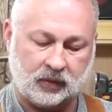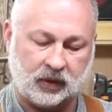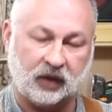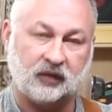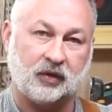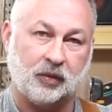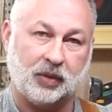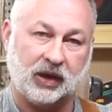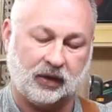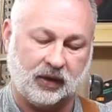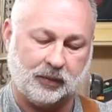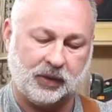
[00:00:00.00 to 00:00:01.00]
it's going to be
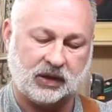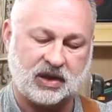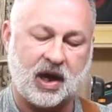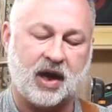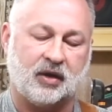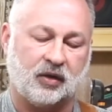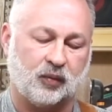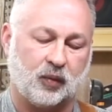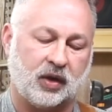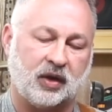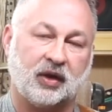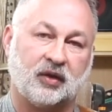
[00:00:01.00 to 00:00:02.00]
a little bit tighter than
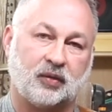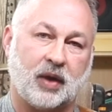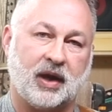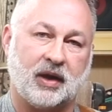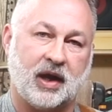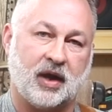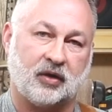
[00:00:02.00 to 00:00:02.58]
what it is right now,